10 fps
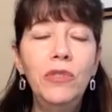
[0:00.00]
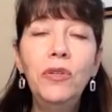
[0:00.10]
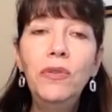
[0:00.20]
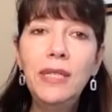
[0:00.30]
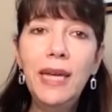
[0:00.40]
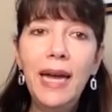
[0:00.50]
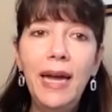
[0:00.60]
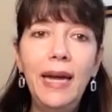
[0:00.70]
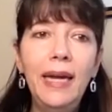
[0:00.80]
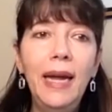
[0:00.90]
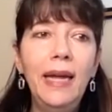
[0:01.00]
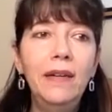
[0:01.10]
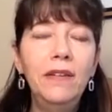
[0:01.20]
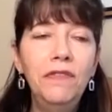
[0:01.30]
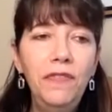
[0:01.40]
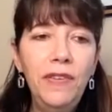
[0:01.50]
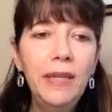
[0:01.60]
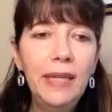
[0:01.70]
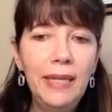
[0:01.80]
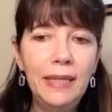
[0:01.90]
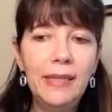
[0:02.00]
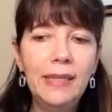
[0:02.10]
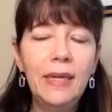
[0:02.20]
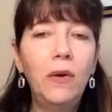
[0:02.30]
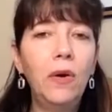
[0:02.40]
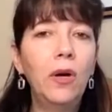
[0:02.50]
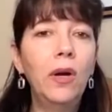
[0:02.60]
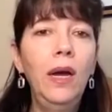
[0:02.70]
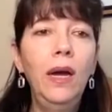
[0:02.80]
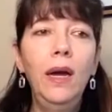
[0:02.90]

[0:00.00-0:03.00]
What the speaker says: tooth decay and fillings are